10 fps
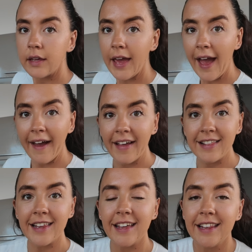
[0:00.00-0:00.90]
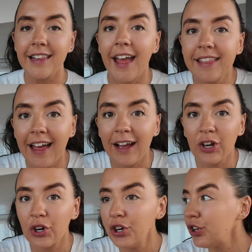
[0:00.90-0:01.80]
yeah, let that
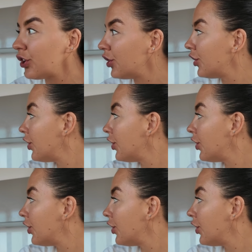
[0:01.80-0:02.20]
cook.